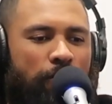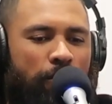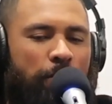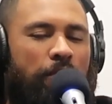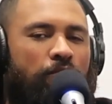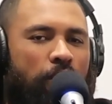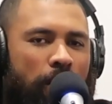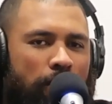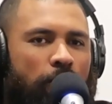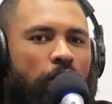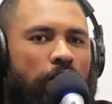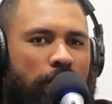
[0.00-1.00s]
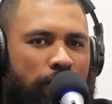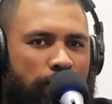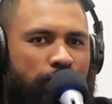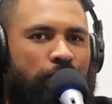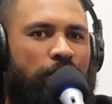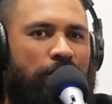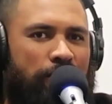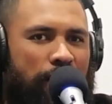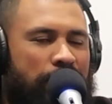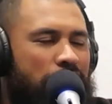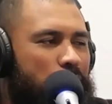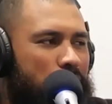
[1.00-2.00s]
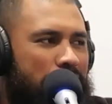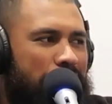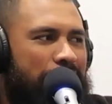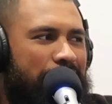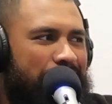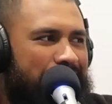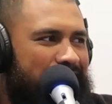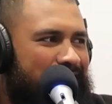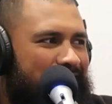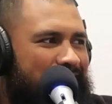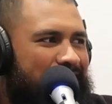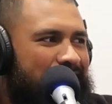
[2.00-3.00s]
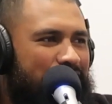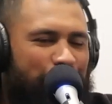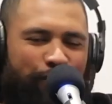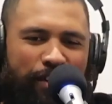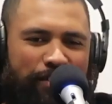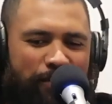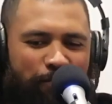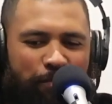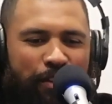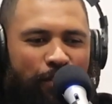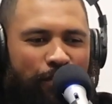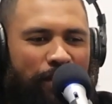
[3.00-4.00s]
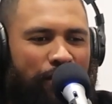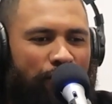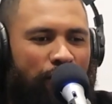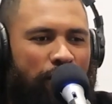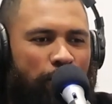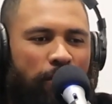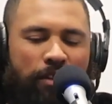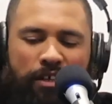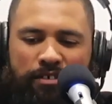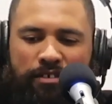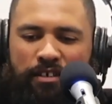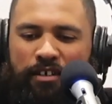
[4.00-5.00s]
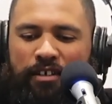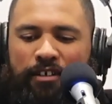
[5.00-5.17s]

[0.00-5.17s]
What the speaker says: We've been riding roller coasters for these last couple of years, and you fellas have been on their journey with us.